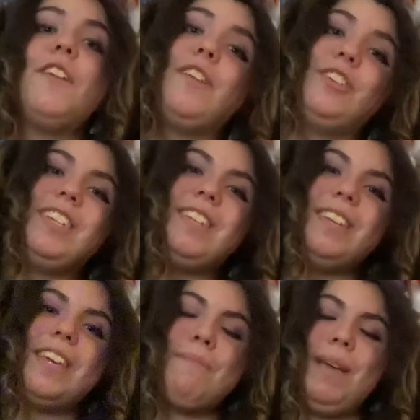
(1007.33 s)
favorite
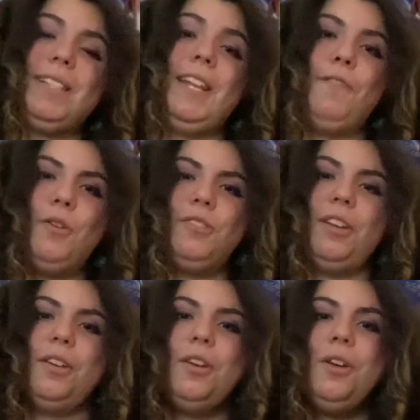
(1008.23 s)
D&D campaigns that I
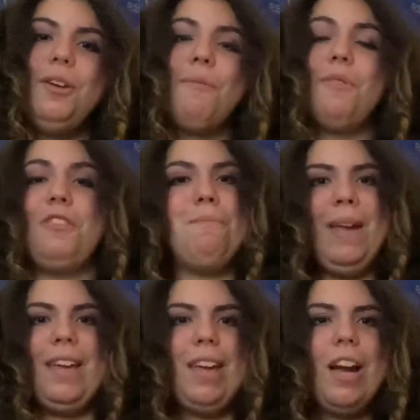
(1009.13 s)
posted, where the
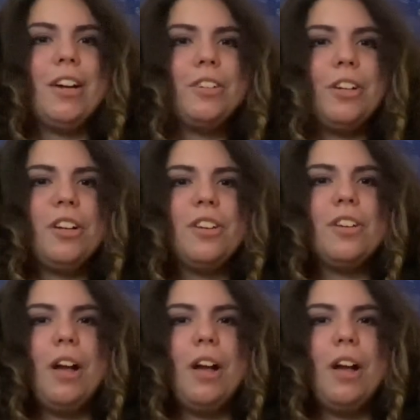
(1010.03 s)
main character,